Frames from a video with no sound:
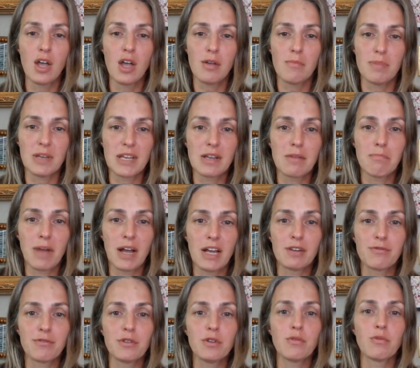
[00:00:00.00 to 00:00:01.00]
Being
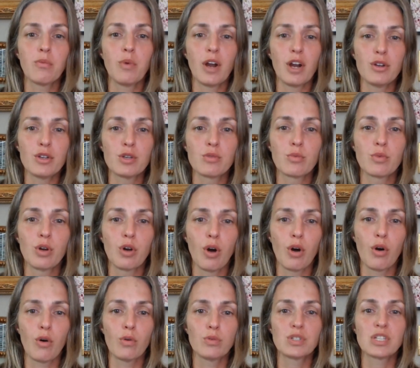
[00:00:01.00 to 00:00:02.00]
mindful of where you
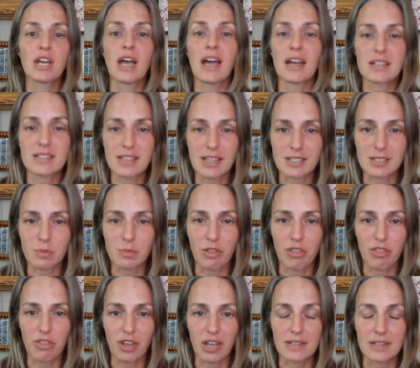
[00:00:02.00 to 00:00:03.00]
go to excess
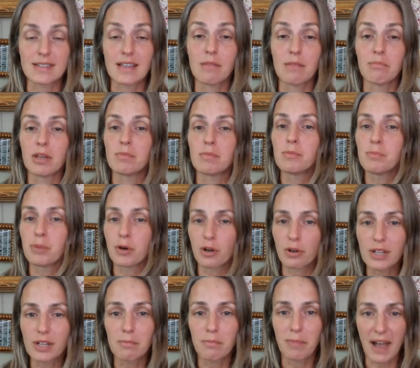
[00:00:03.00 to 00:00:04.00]
with things and maybe
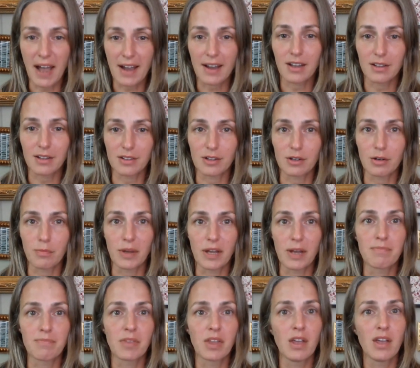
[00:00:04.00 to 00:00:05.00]
pulling back a little
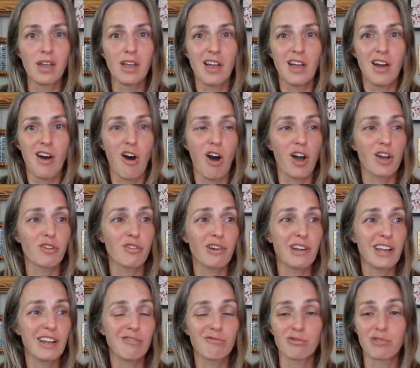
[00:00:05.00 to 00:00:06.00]
bit.
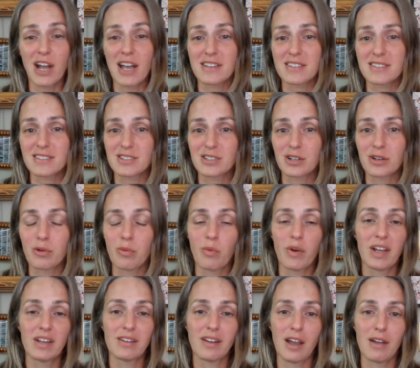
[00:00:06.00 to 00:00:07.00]
Honoring rest
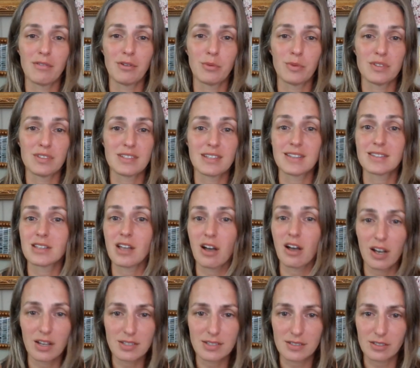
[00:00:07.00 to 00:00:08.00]
when everyone says
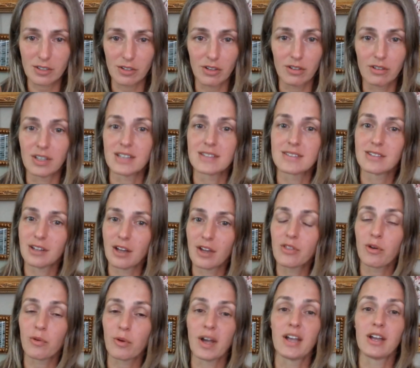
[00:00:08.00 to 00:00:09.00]
hustle is
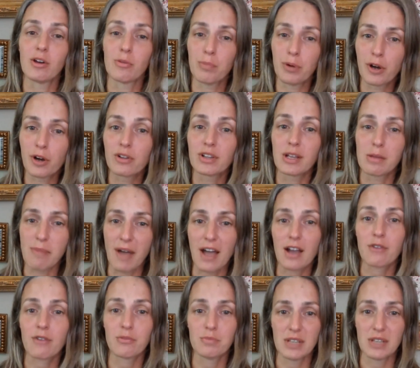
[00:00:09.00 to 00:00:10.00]
another way. You're pulling
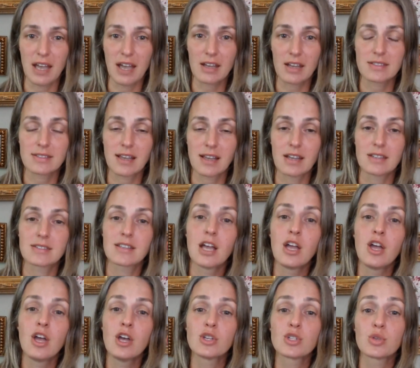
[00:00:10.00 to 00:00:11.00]
back from the excess.
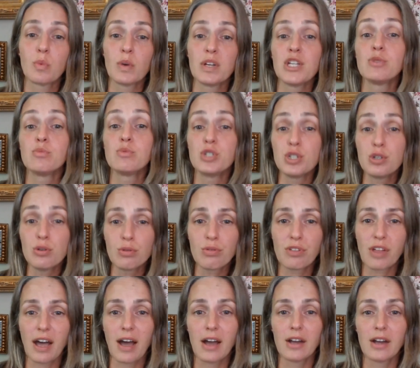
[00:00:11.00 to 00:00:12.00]
So when you do
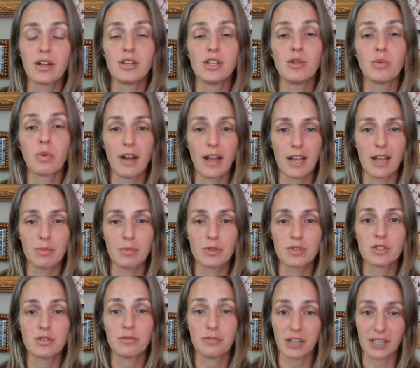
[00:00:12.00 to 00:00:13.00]
that, you are able
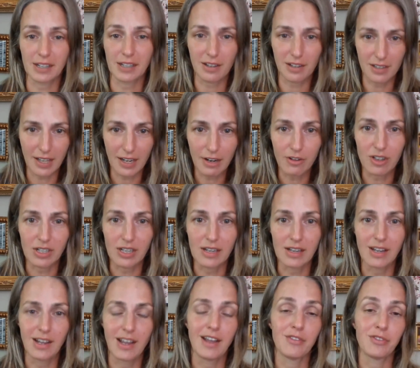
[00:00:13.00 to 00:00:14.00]
to find
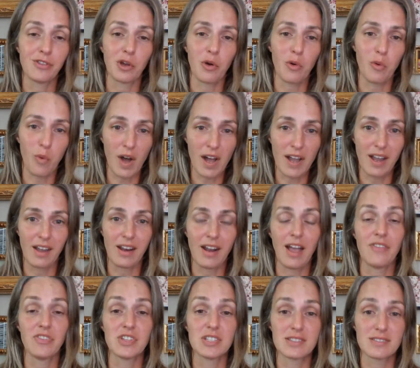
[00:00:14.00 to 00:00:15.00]
clarity in the quiet
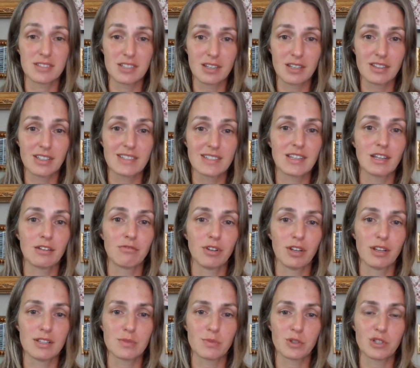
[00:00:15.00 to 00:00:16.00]
and the stillness and
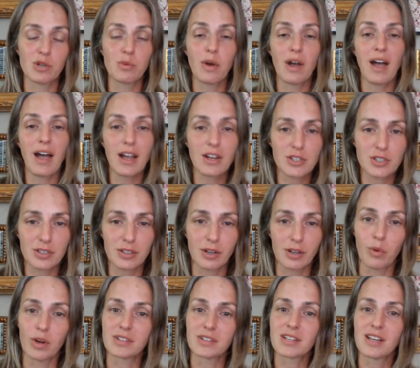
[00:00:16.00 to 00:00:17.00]
realize what you actually
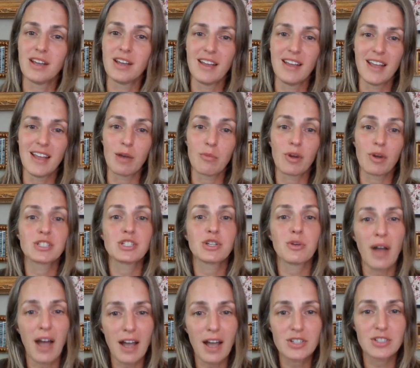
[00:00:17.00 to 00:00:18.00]
want and what
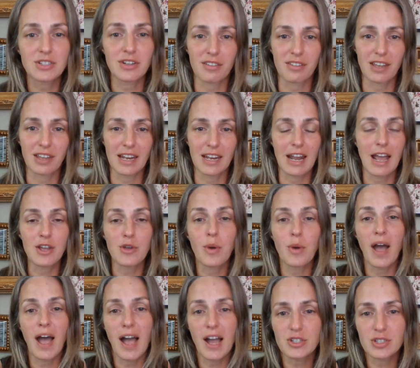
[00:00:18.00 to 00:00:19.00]
you actually think and how you
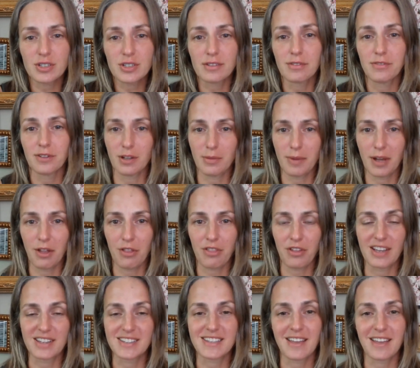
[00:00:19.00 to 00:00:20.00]
actually feel about
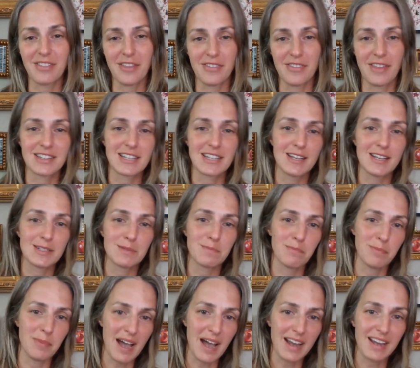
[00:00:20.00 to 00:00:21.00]
things. And then that ties
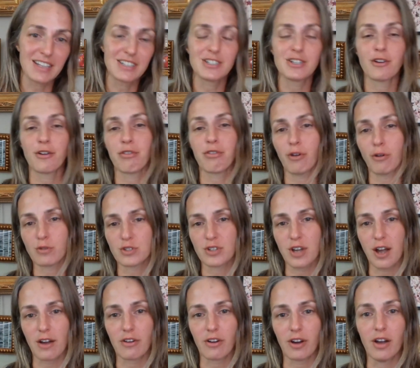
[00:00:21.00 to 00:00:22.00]
back into your throat
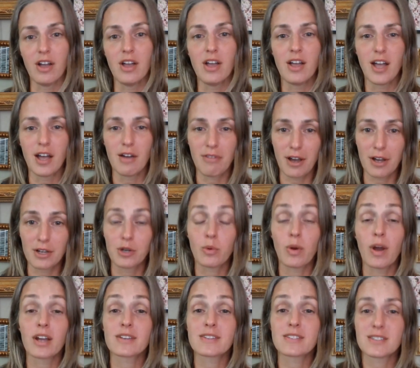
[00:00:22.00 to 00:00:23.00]
chakra of how you
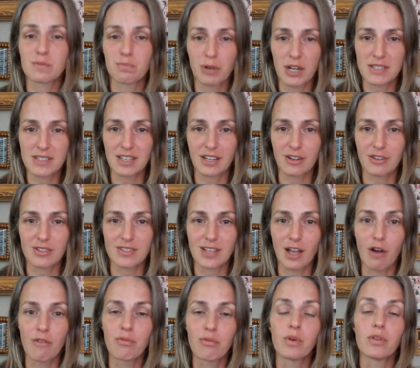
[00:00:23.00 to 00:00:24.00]
are expressing
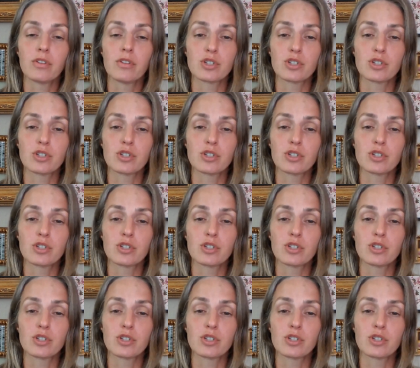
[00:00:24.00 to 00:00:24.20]
yourself with your